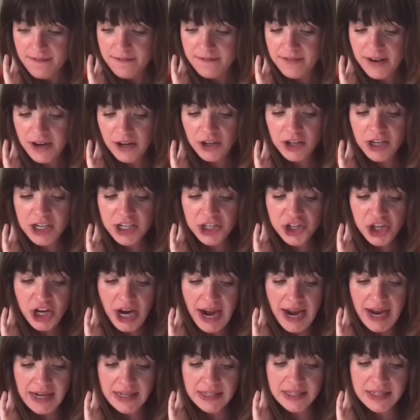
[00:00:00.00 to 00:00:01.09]
Very
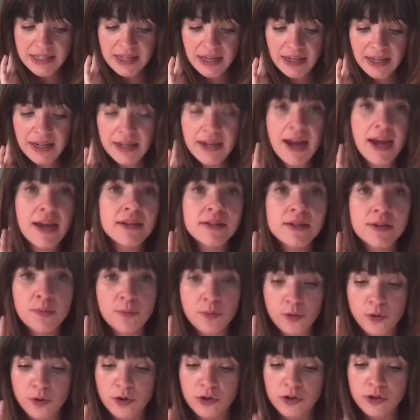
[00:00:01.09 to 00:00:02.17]
J Sunny Days
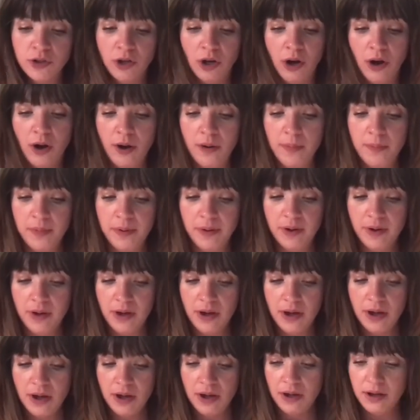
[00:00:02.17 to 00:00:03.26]
embroidered top,
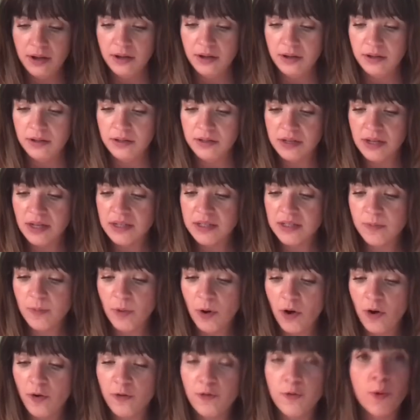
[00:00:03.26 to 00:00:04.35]
size
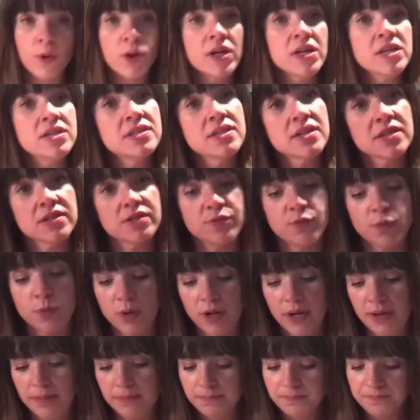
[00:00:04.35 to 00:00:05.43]
small,
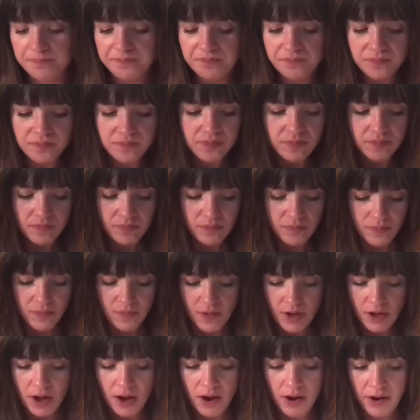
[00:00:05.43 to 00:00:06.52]
4640.
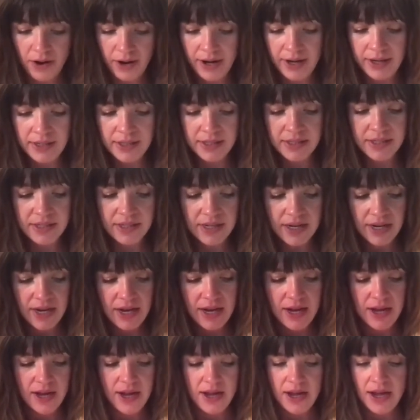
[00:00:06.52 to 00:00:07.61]
All right,
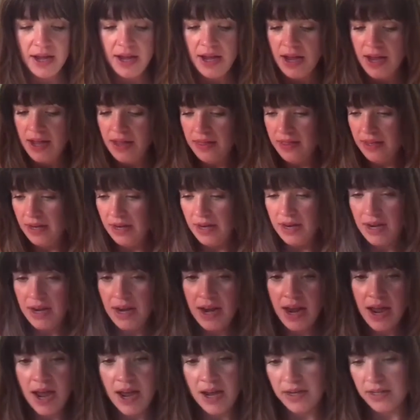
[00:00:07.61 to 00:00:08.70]
and the
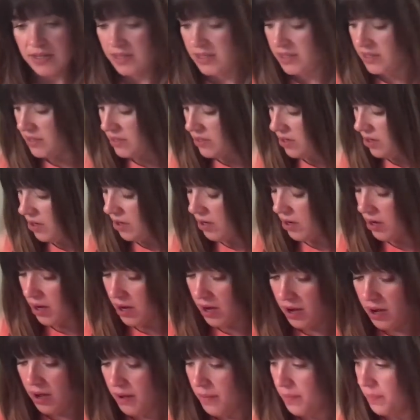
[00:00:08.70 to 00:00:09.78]
next
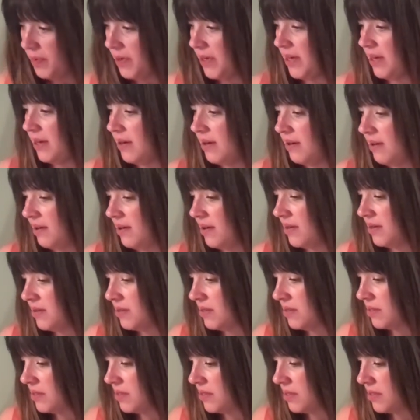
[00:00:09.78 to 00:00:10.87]
top
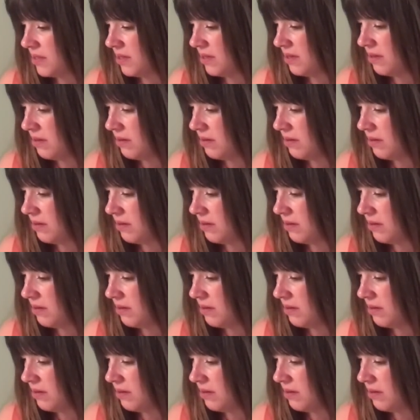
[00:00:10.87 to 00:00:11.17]
is